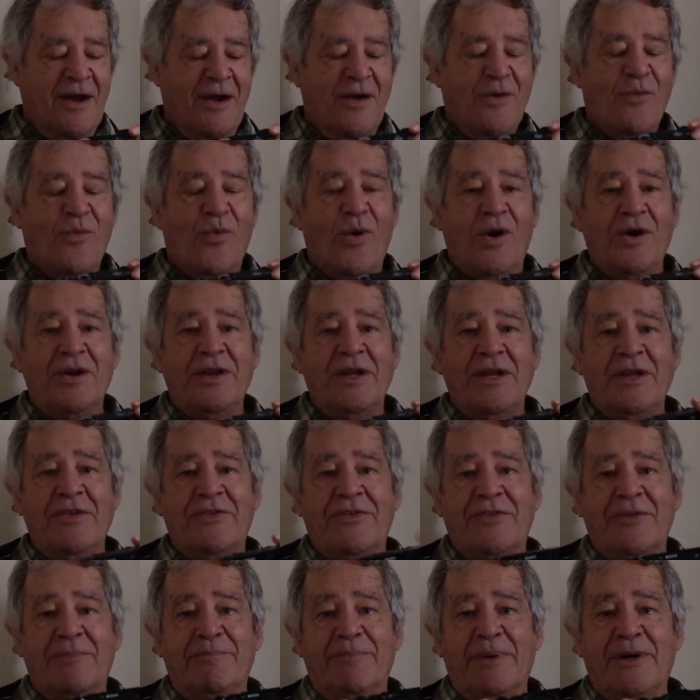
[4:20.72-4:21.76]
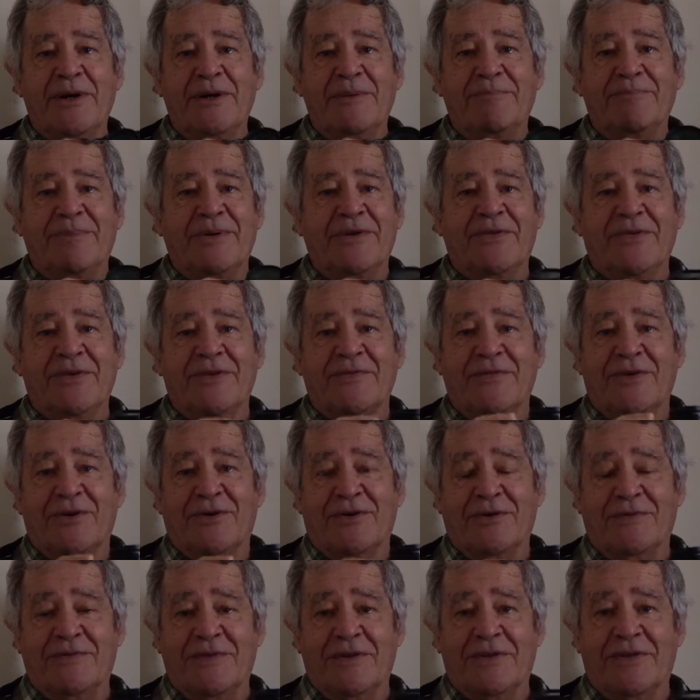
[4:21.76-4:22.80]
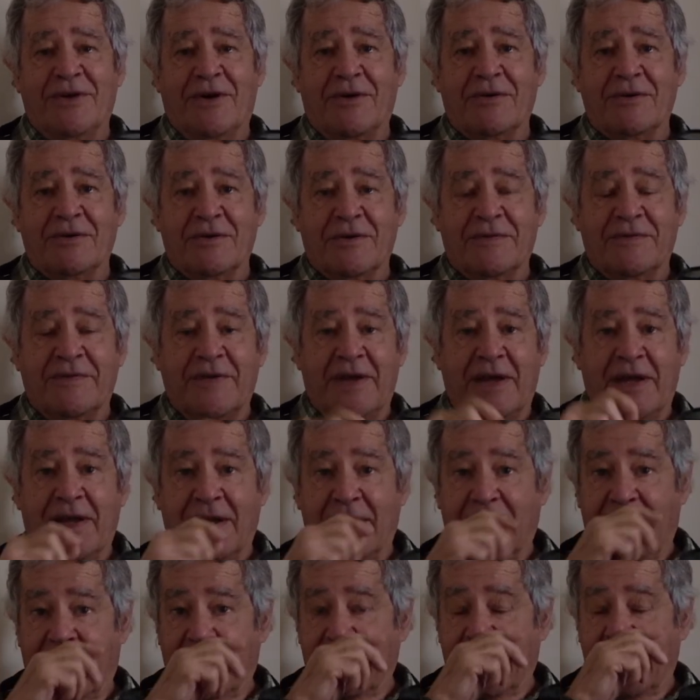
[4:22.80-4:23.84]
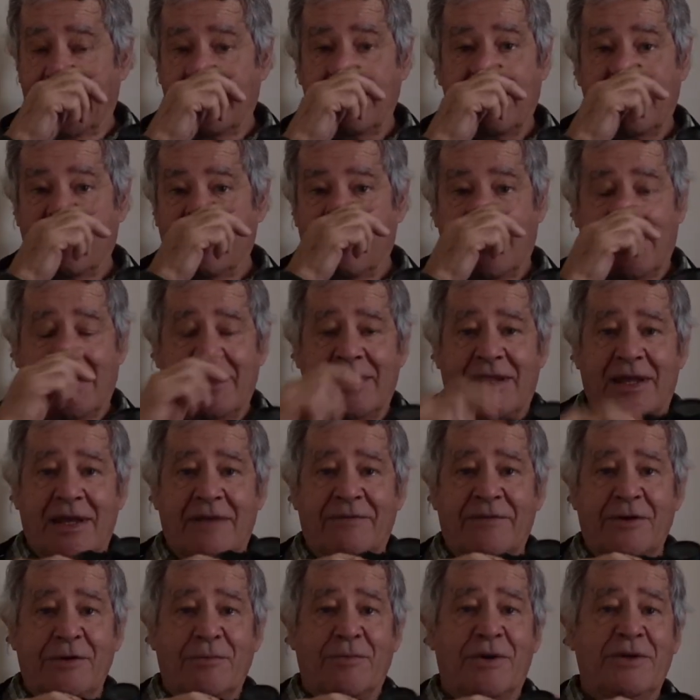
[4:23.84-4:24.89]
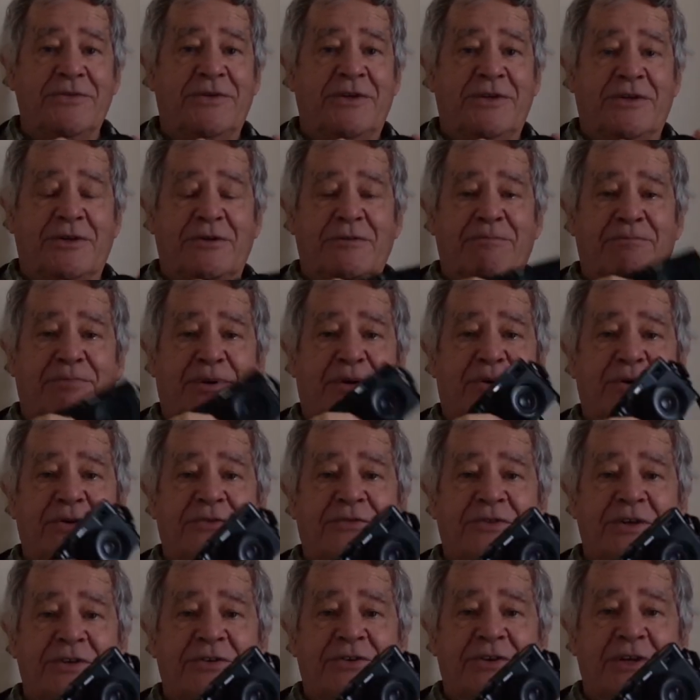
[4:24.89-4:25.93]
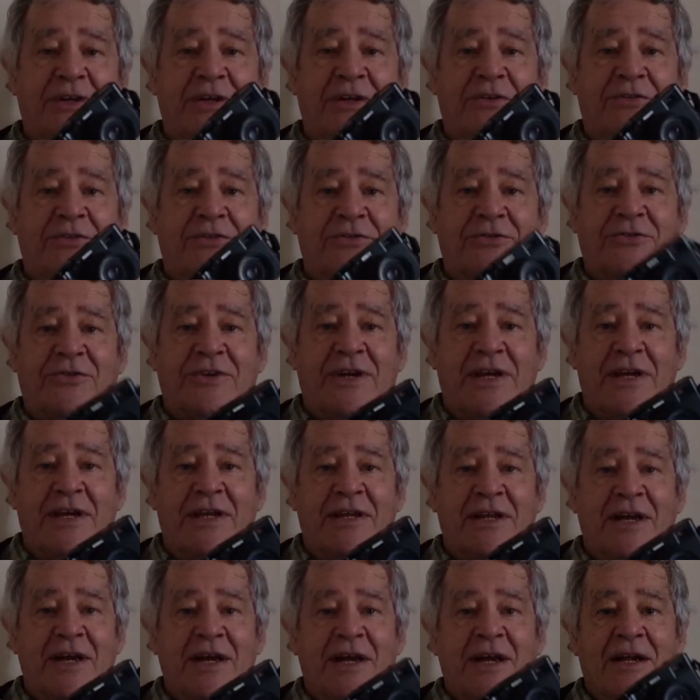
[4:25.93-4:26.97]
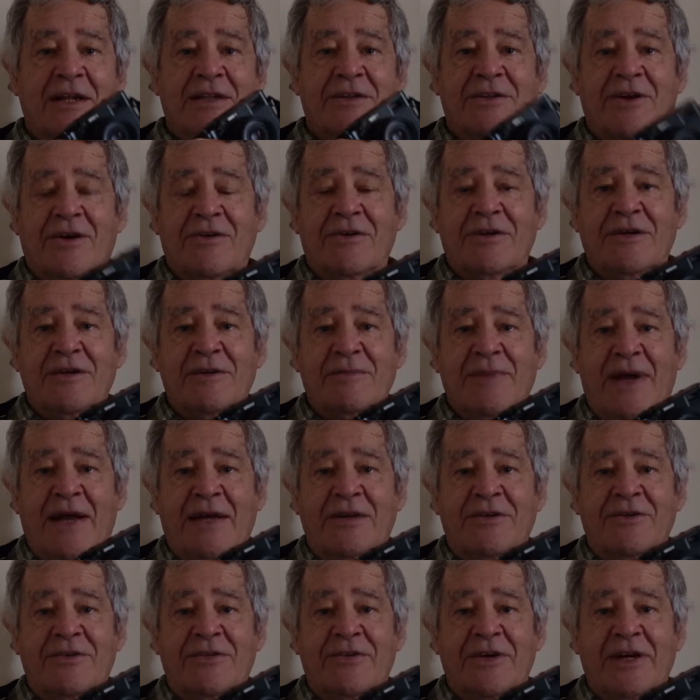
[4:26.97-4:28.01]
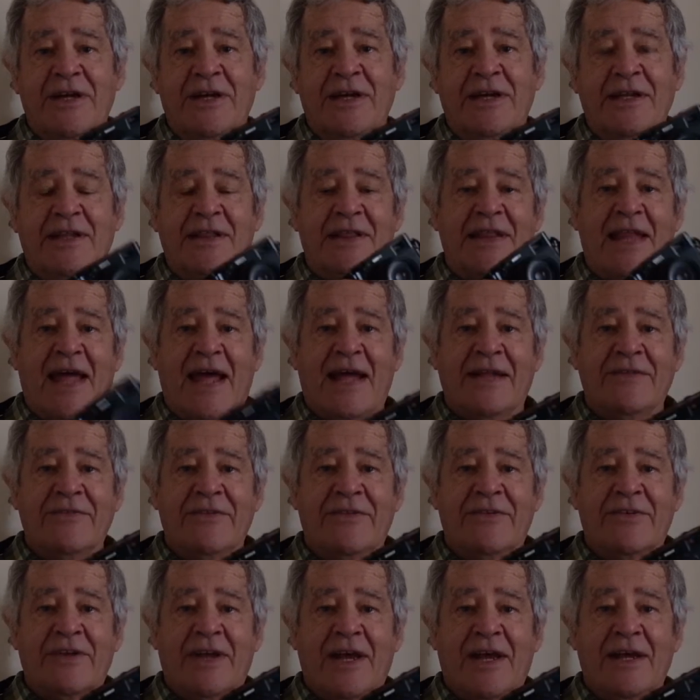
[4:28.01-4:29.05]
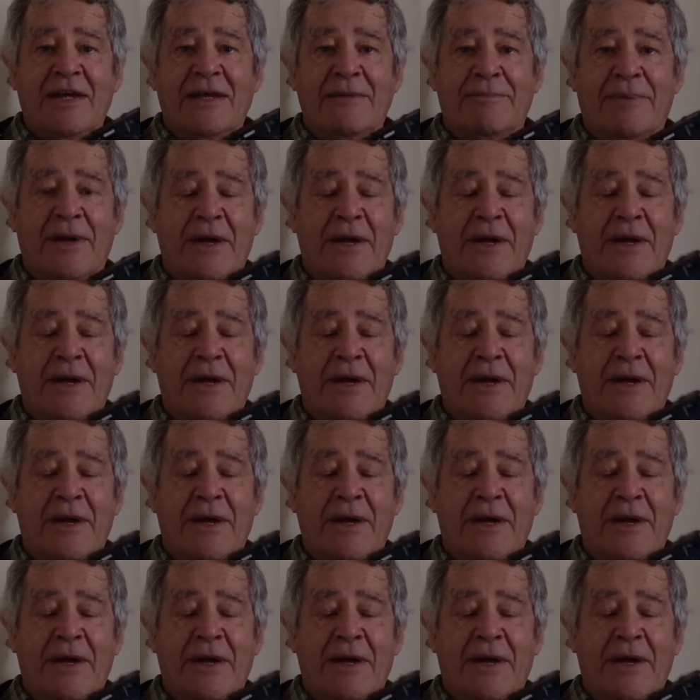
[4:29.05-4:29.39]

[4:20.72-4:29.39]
what is the purpose of your photography? I mean, if you want to do portraiture, street, documentary, landscape,